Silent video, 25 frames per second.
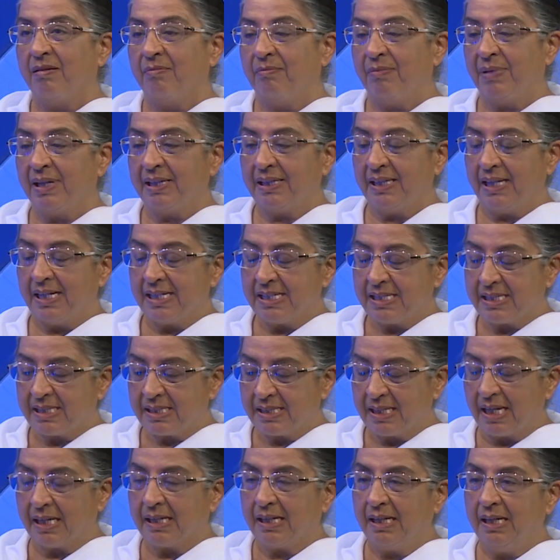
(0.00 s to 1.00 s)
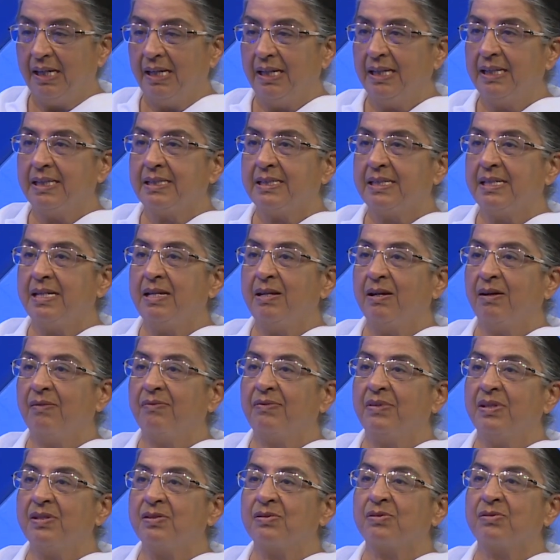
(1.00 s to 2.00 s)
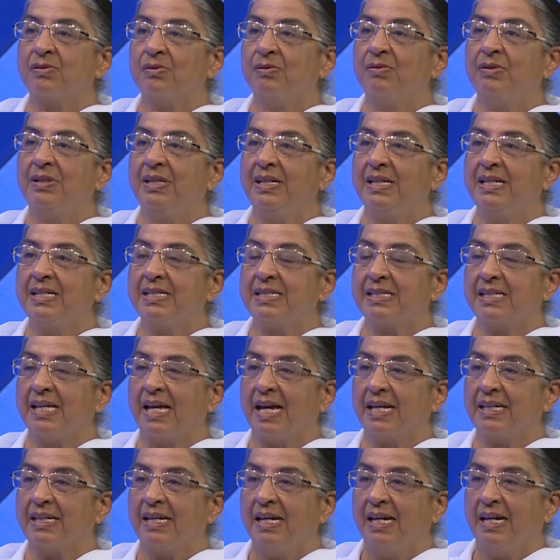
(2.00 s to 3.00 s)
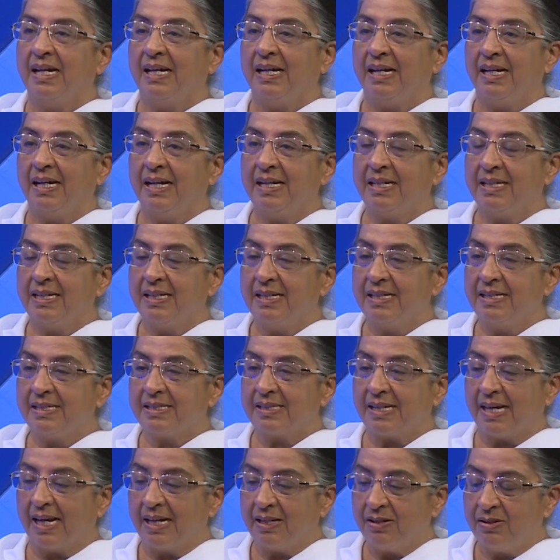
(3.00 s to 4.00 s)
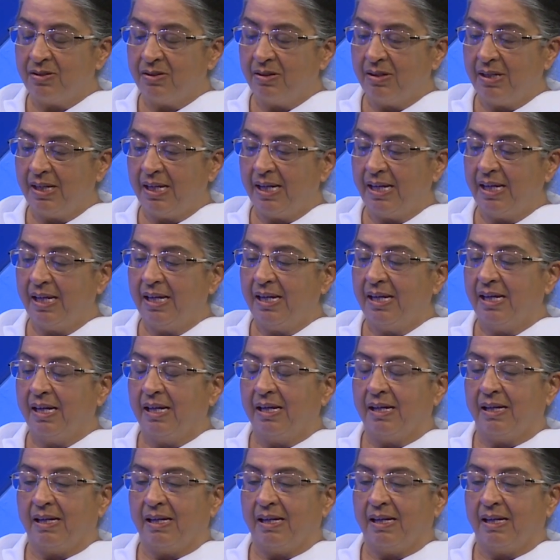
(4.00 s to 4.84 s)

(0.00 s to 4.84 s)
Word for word: But that subtlety of the soul is that it is actually